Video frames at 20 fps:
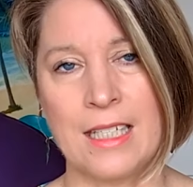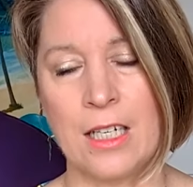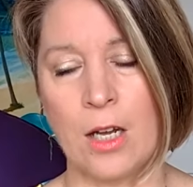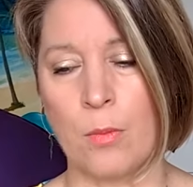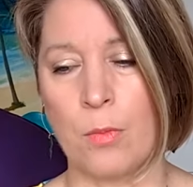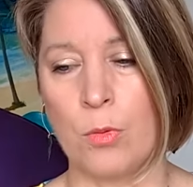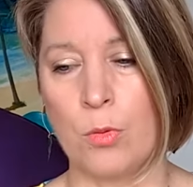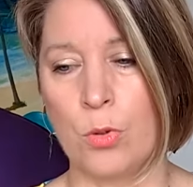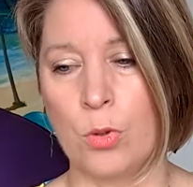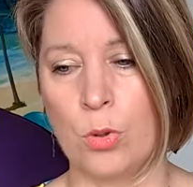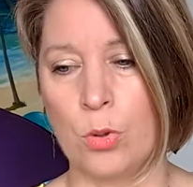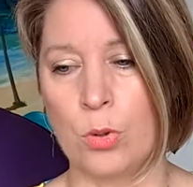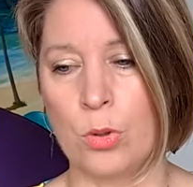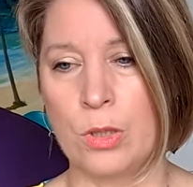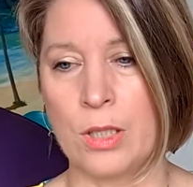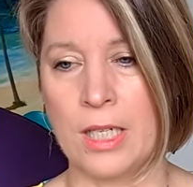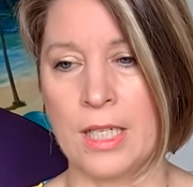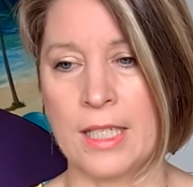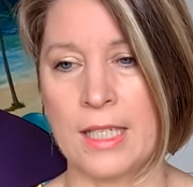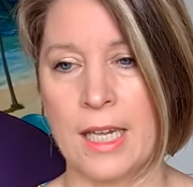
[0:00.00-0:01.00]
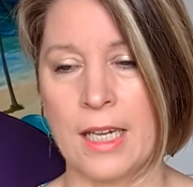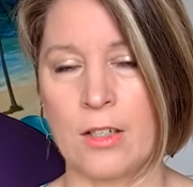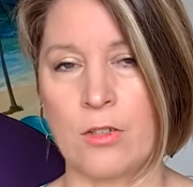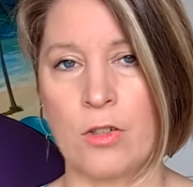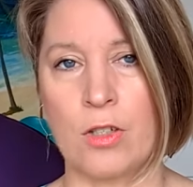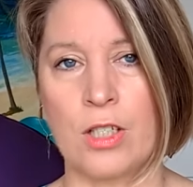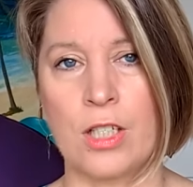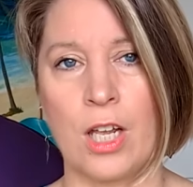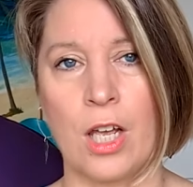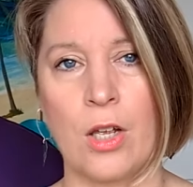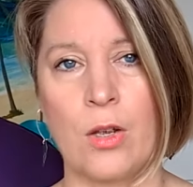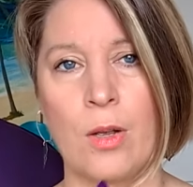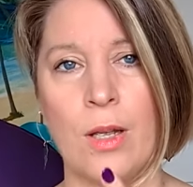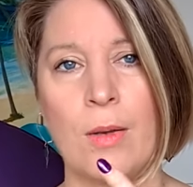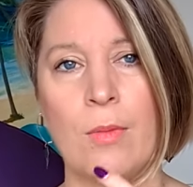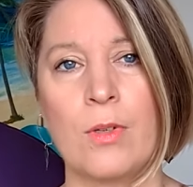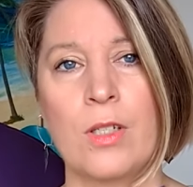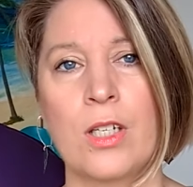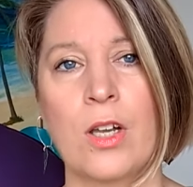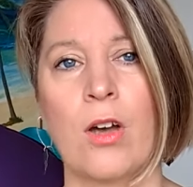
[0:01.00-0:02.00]
double gauze, etc. So
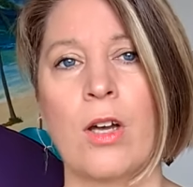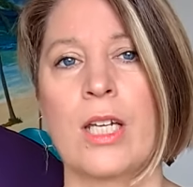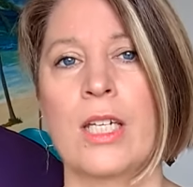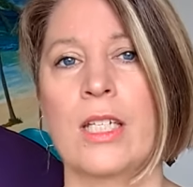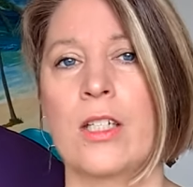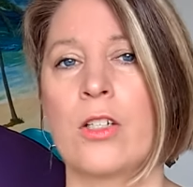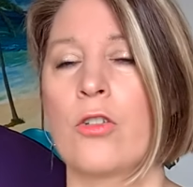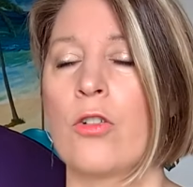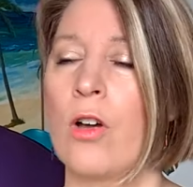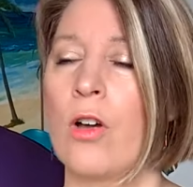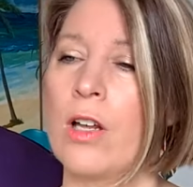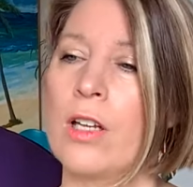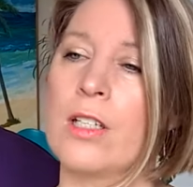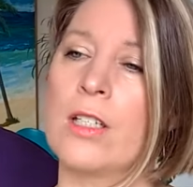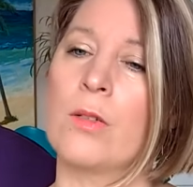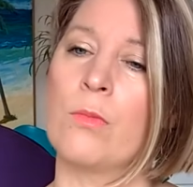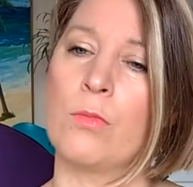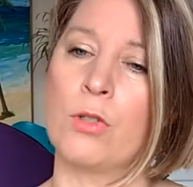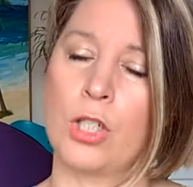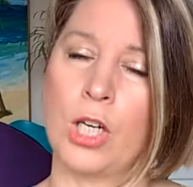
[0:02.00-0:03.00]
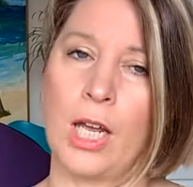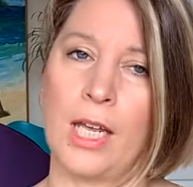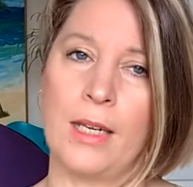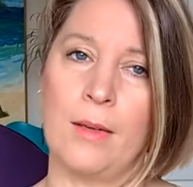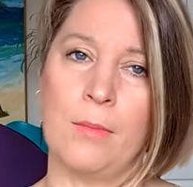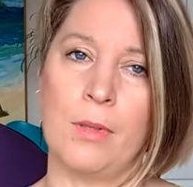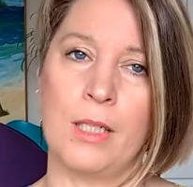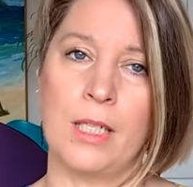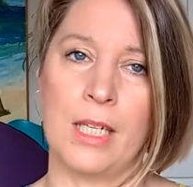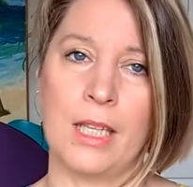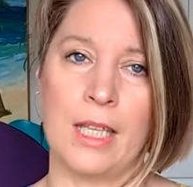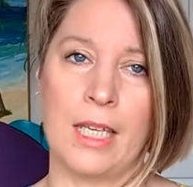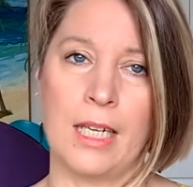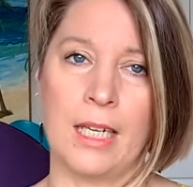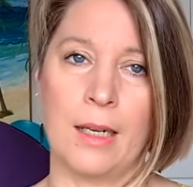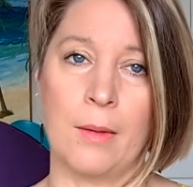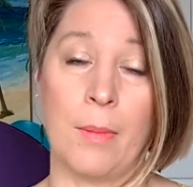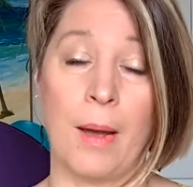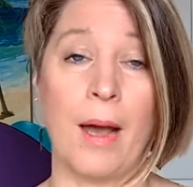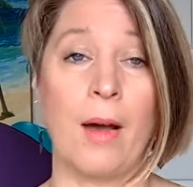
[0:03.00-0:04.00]
it was nice to try on some shapes to
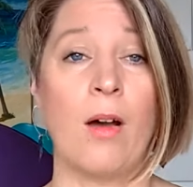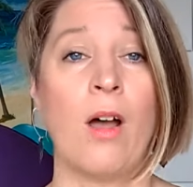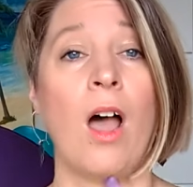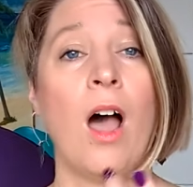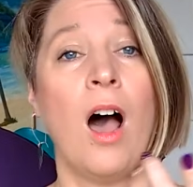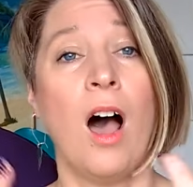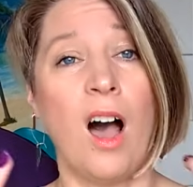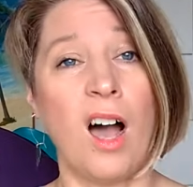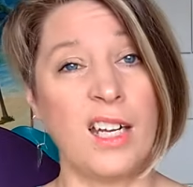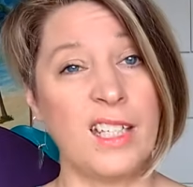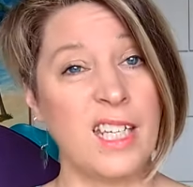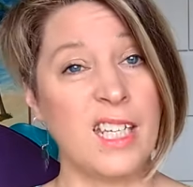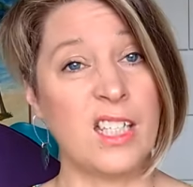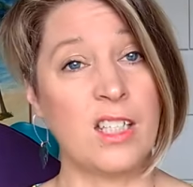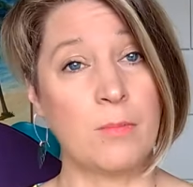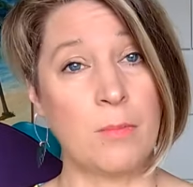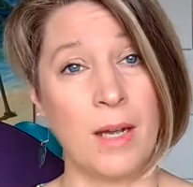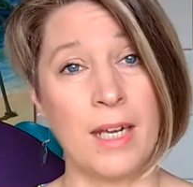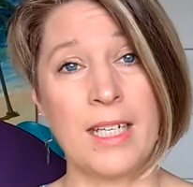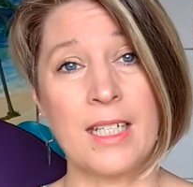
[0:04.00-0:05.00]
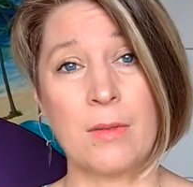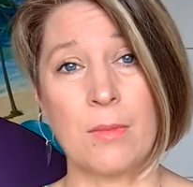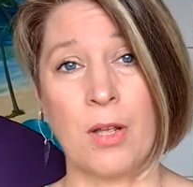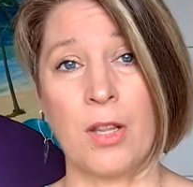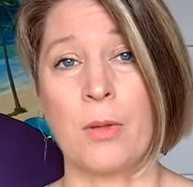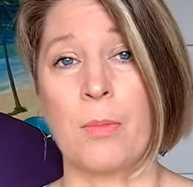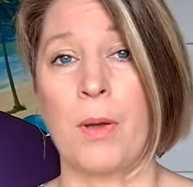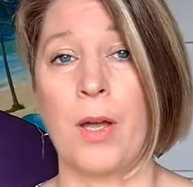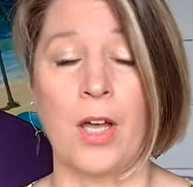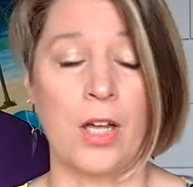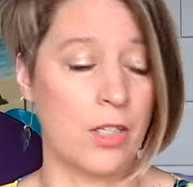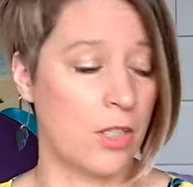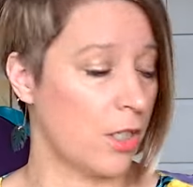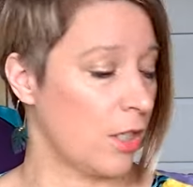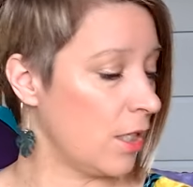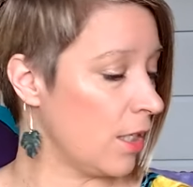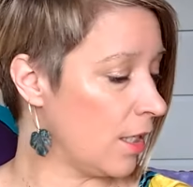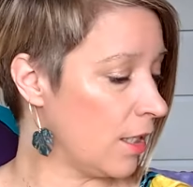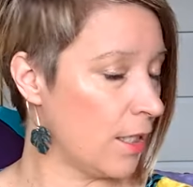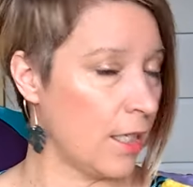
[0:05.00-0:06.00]
think about. I did make some other
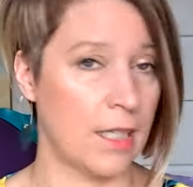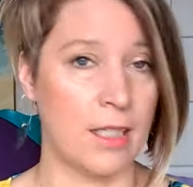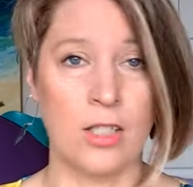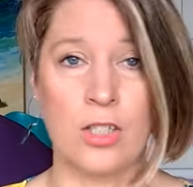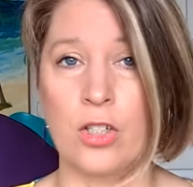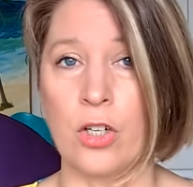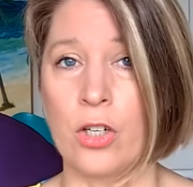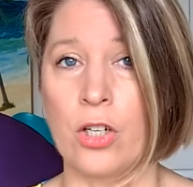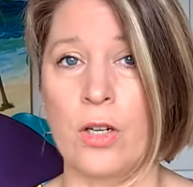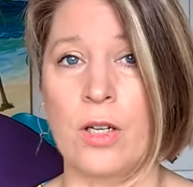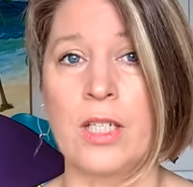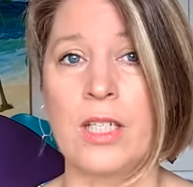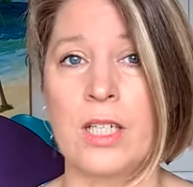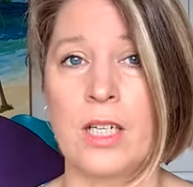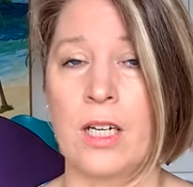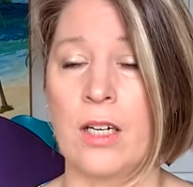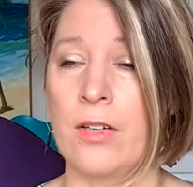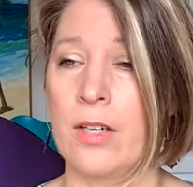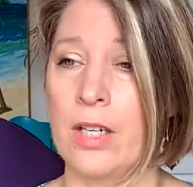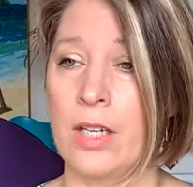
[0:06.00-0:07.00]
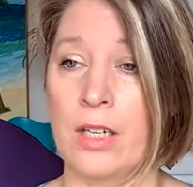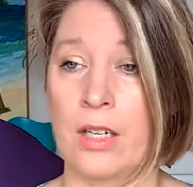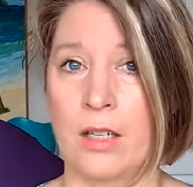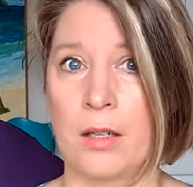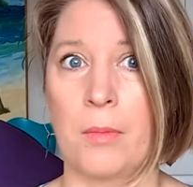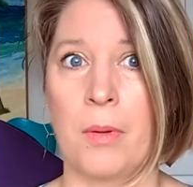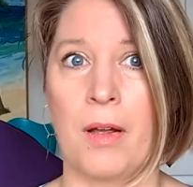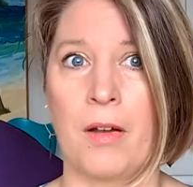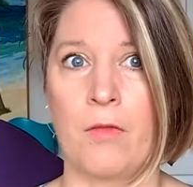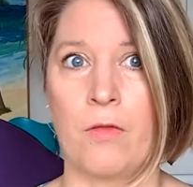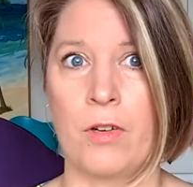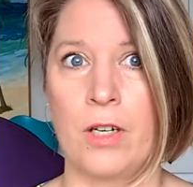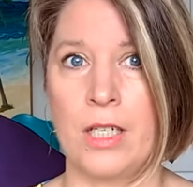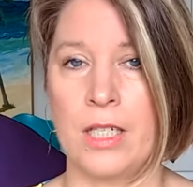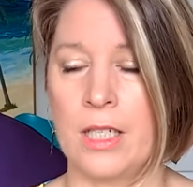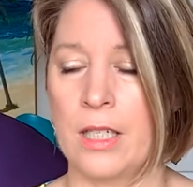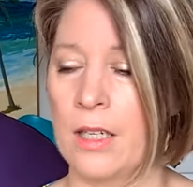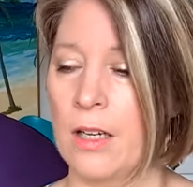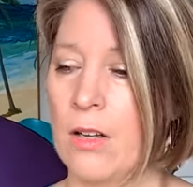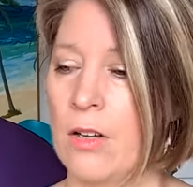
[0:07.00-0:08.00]
purchases in John Lewis, including another pair of
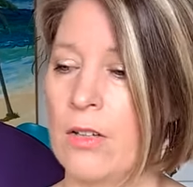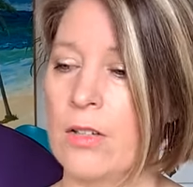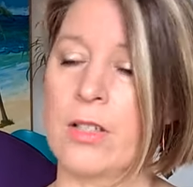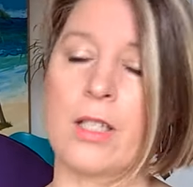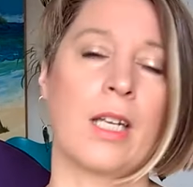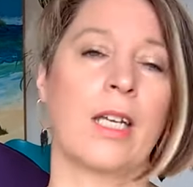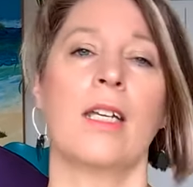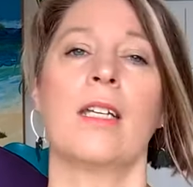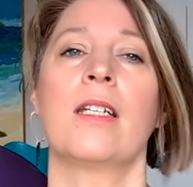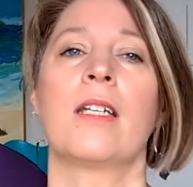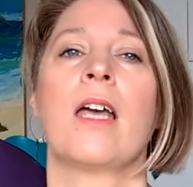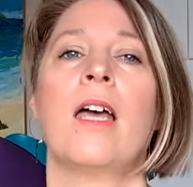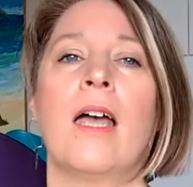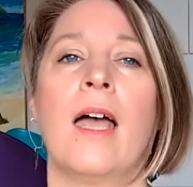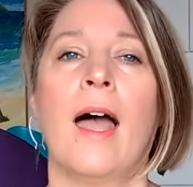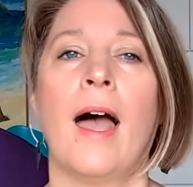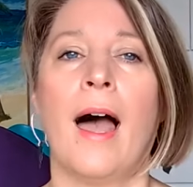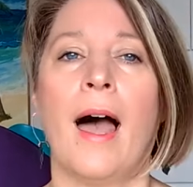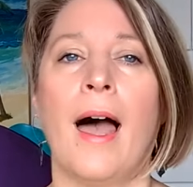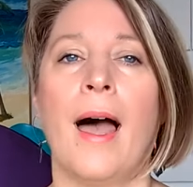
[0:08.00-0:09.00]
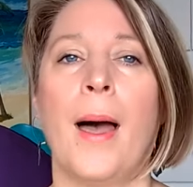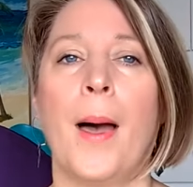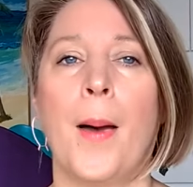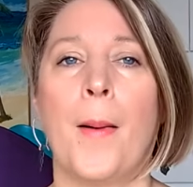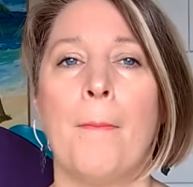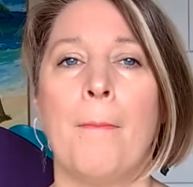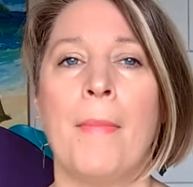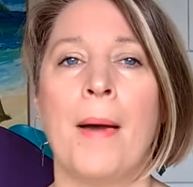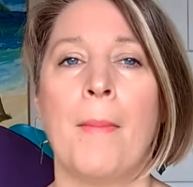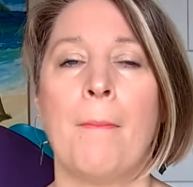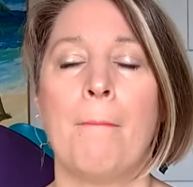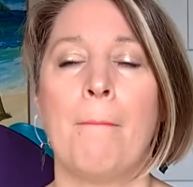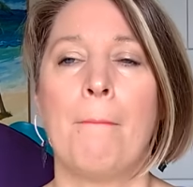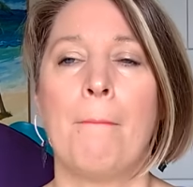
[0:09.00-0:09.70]
reading glasses, none